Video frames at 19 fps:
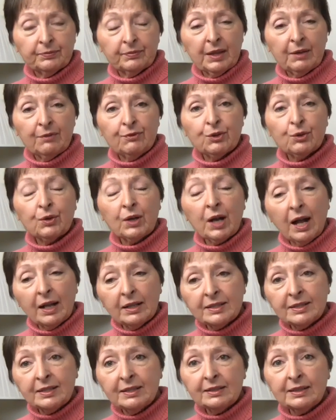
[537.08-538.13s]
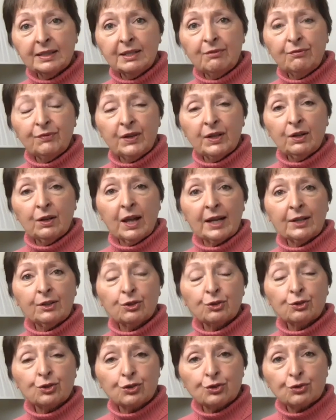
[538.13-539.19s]
if you constantly feel like
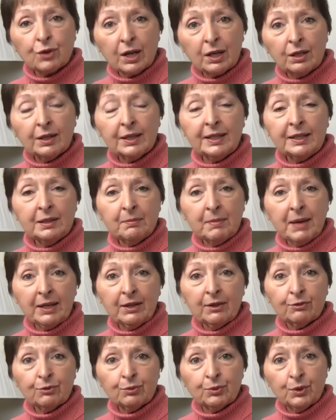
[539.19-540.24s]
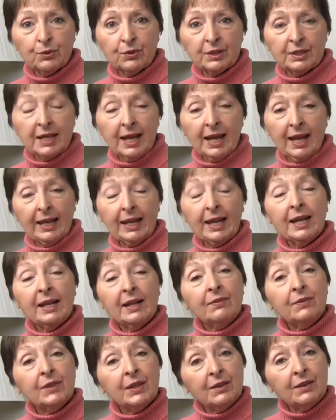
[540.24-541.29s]
you're struggling to make it through the day,
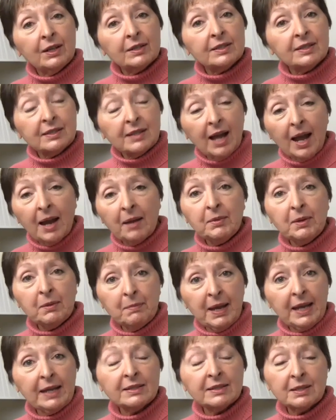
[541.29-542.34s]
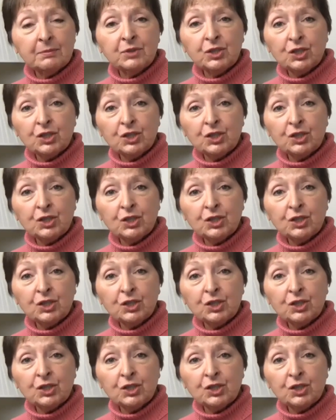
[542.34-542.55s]
then it's time to make some